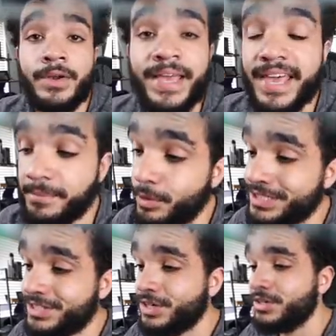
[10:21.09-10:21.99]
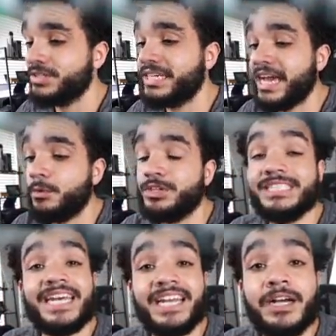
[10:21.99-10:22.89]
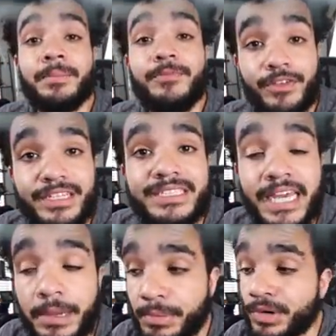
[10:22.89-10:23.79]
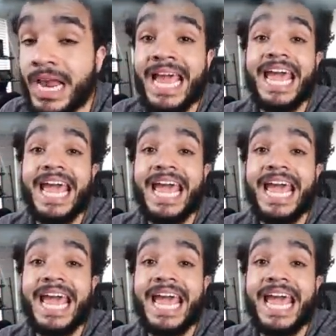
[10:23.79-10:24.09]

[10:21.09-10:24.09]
Okay, boys and girls, now we're setting up for this taper.